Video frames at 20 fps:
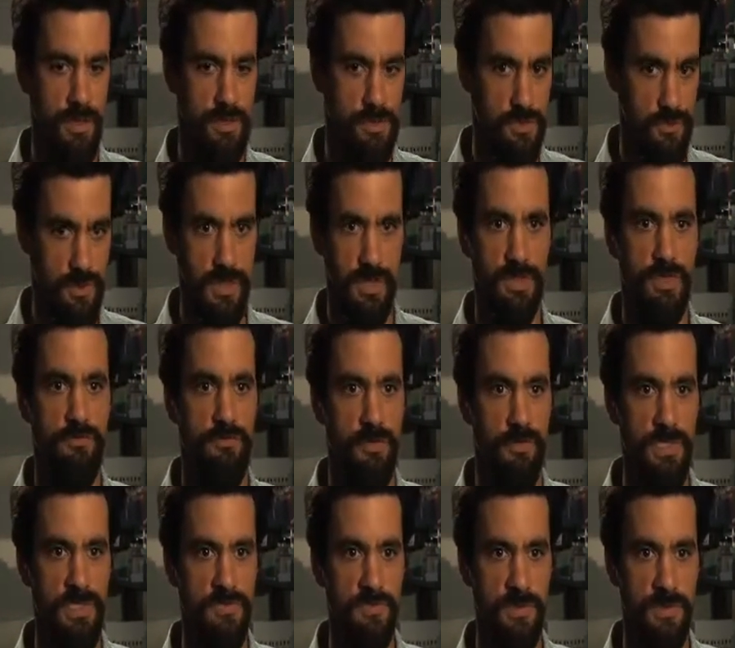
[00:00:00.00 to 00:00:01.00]
directly from
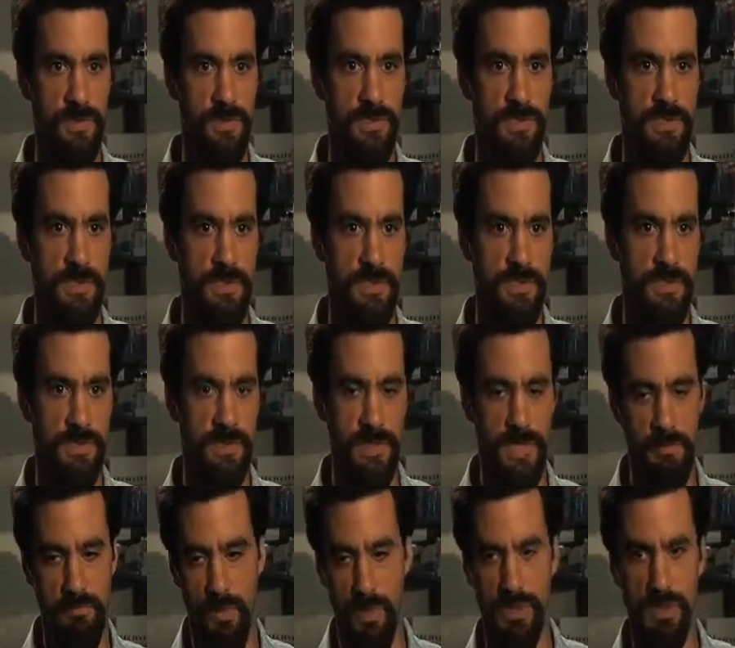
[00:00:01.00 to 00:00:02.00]
these field sites
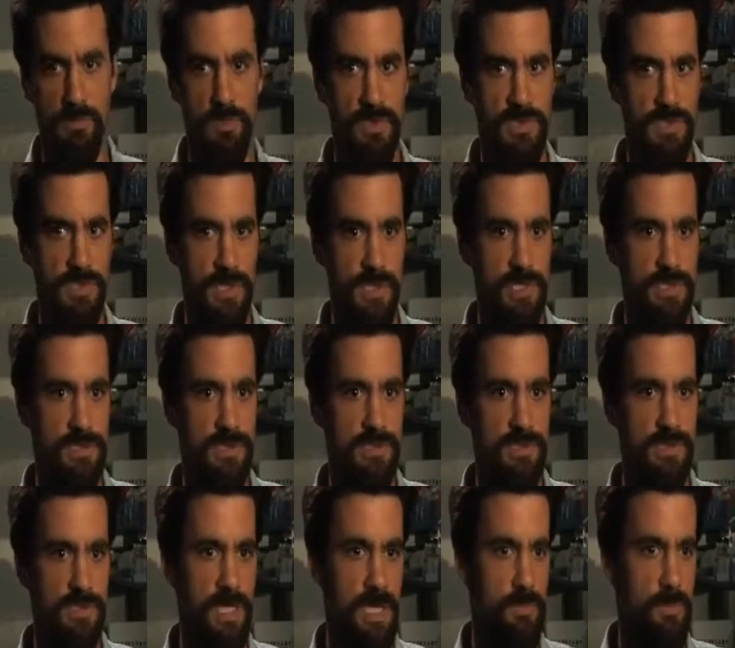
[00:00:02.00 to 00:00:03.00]
at multiple sites
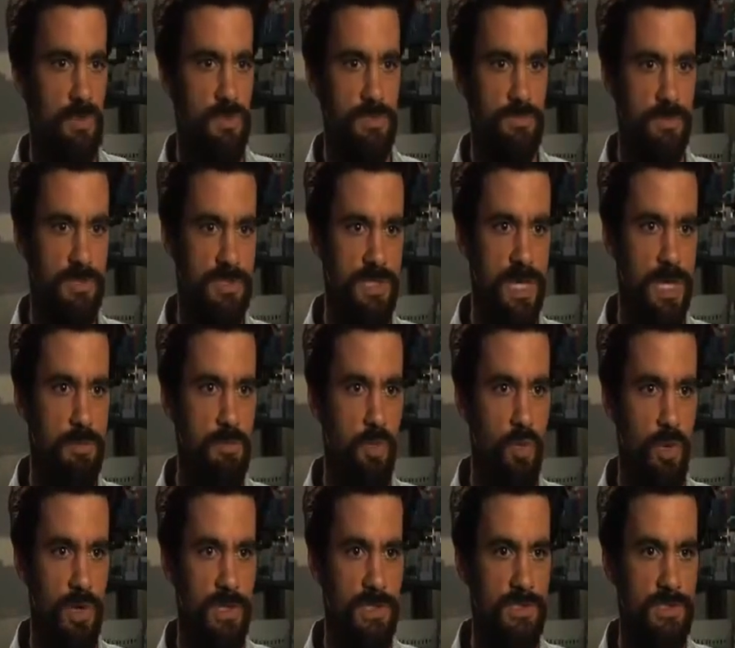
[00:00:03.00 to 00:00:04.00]
and at multiple time
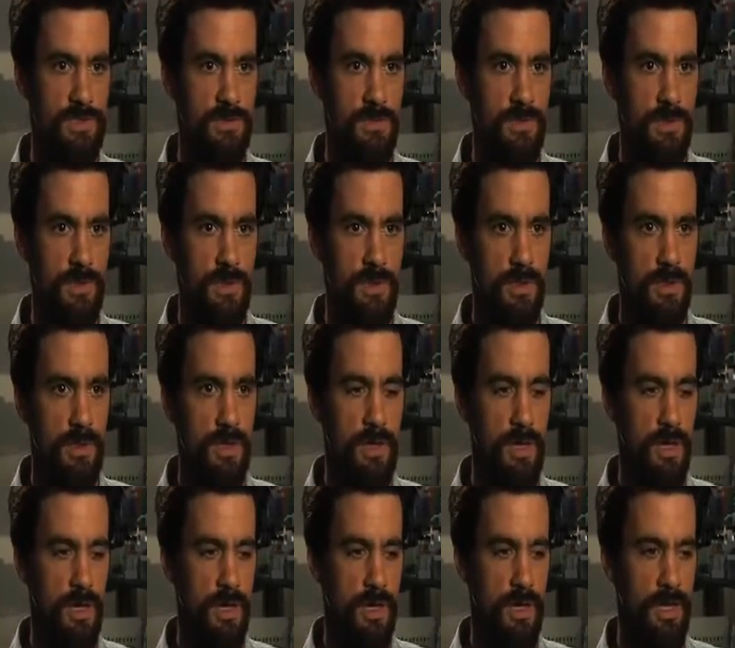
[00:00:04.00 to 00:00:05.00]
points.
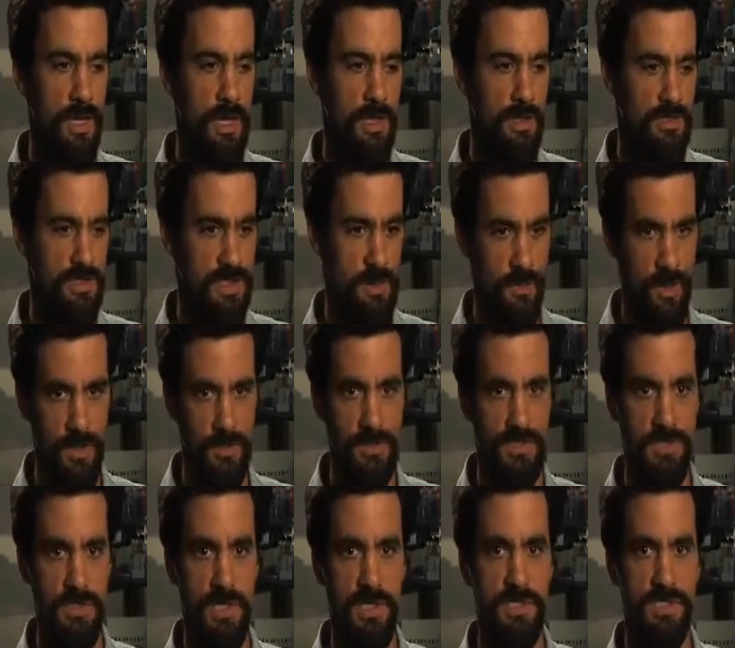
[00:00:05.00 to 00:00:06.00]
And some of those
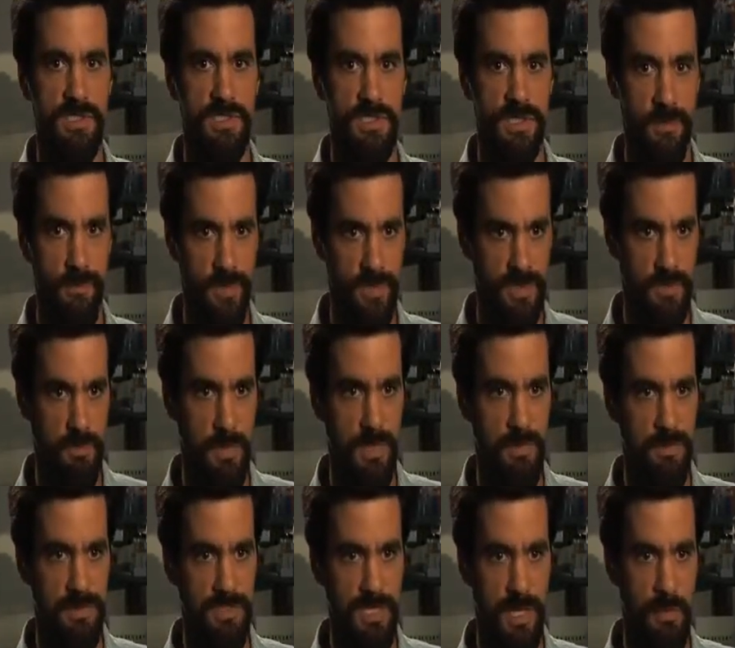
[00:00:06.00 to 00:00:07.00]
sites and some of those
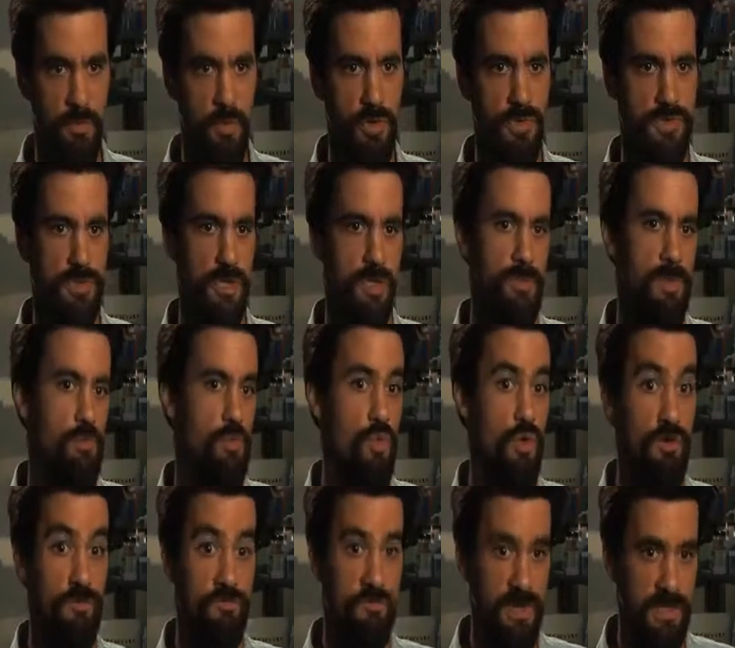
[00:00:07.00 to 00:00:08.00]
time points are going to be
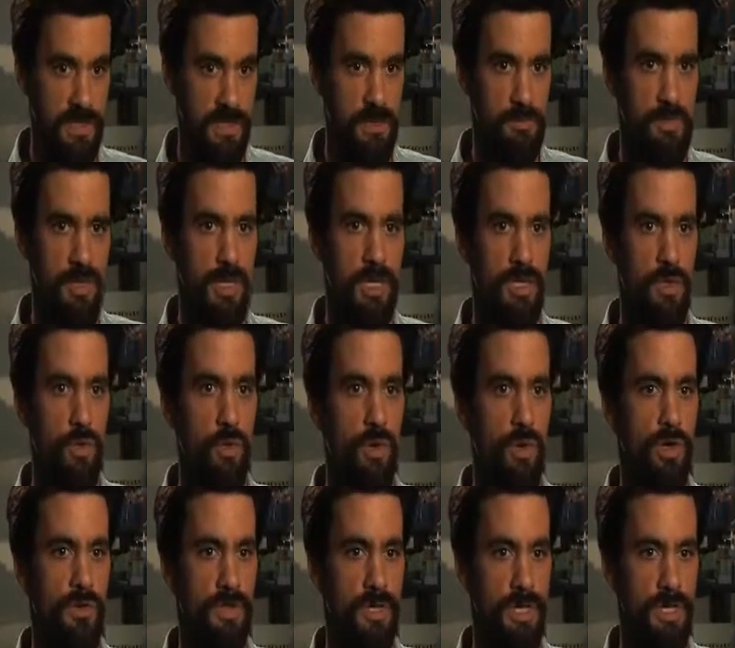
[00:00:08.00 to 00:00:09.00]
more affected by
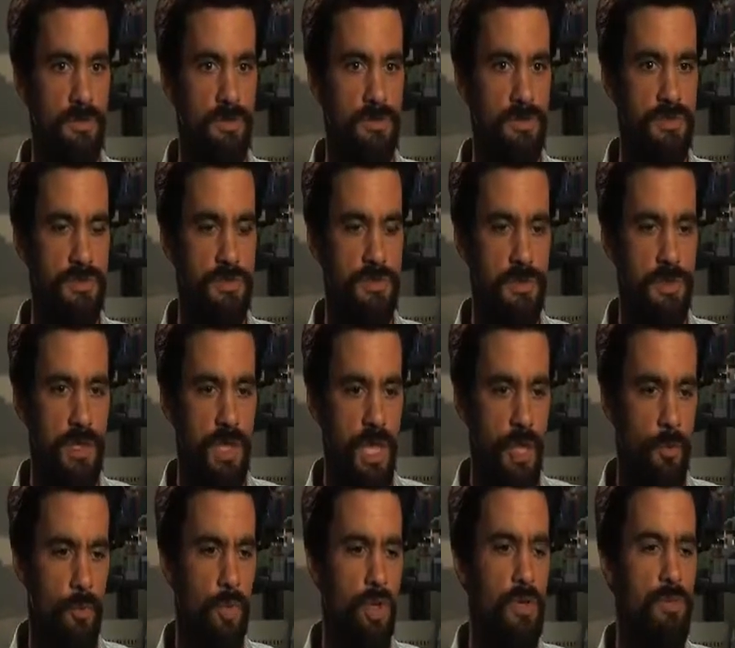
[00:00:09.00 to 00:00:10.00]
oil than others. And
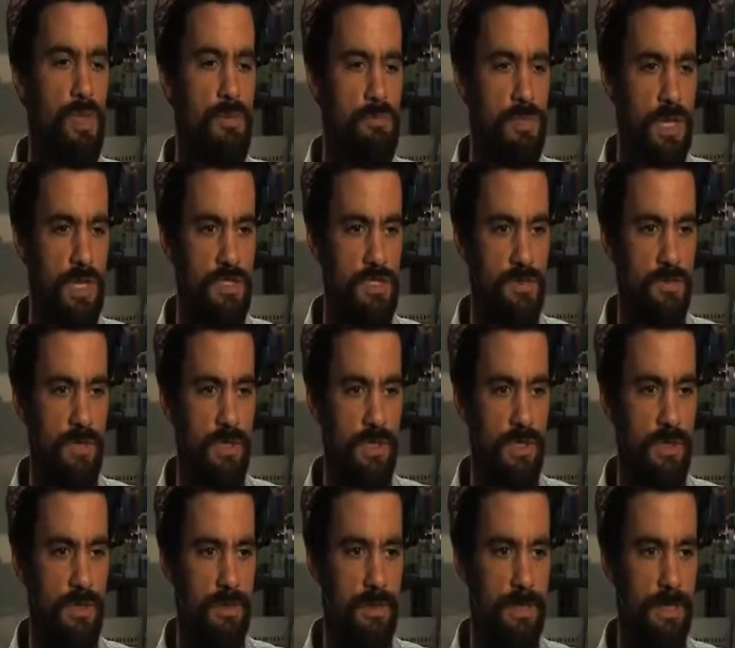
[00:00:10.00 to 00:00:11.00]
we're going to be
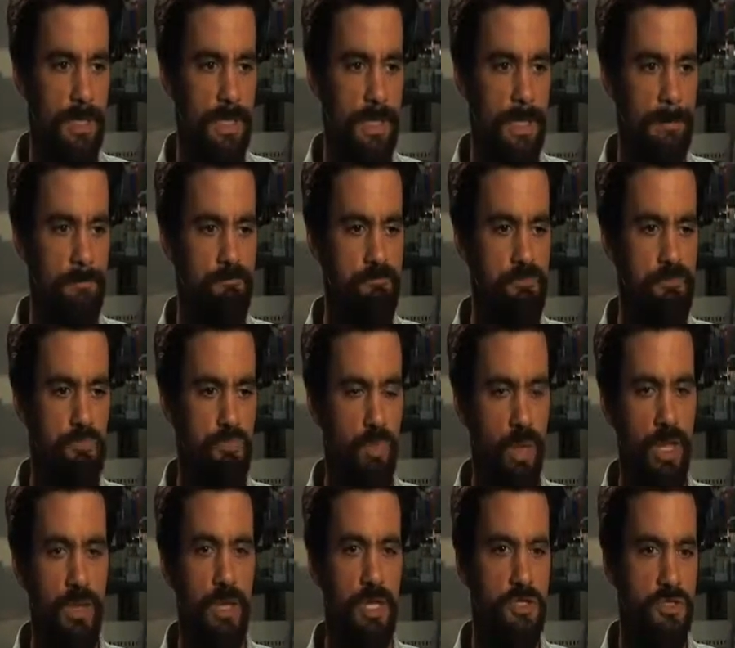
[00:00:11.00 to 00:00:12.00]
measuring
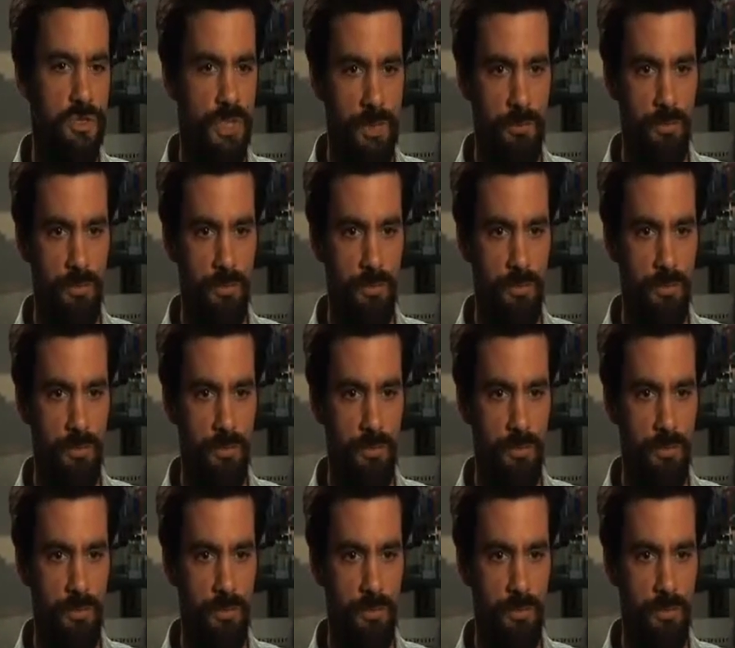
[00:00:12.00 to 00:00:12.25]
biological